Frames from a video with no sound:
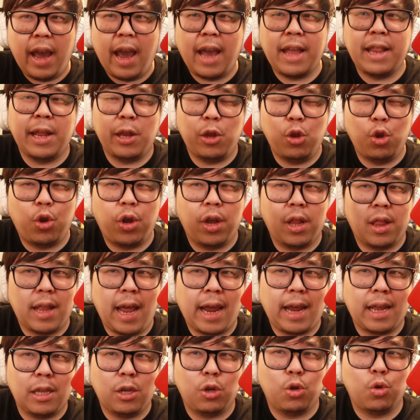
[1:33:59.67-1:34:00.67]
And then you can
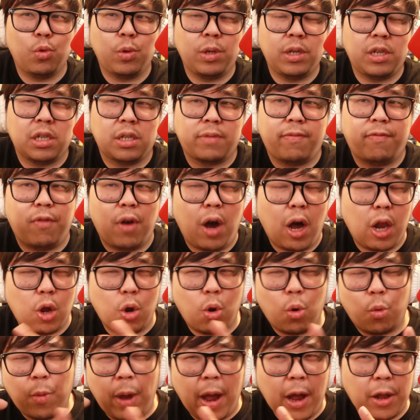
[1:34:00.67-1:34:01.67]
like literally just
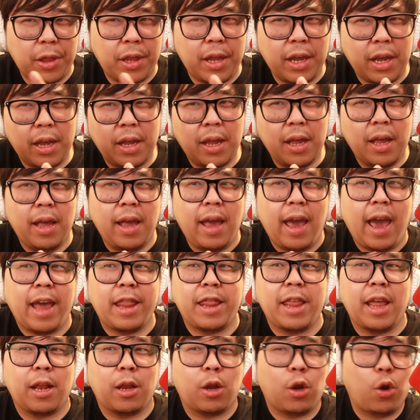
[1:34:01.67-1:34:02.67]
follow around it
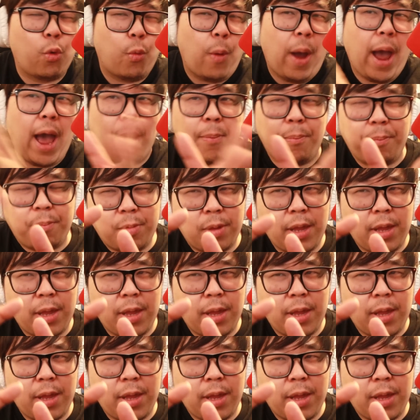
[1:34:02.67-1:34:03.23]
and then grab